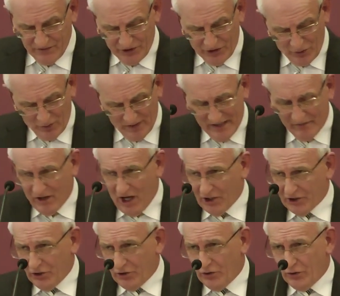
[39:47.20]
So we've
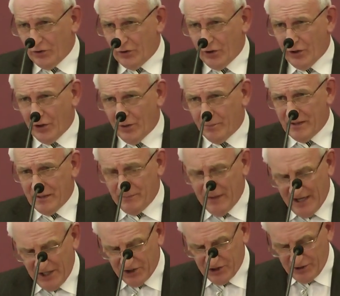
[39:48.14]
got to be
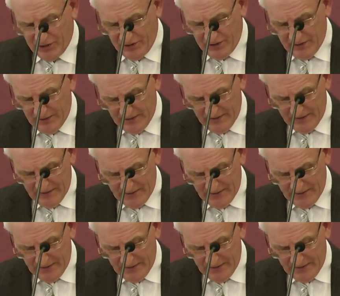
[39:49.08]
patient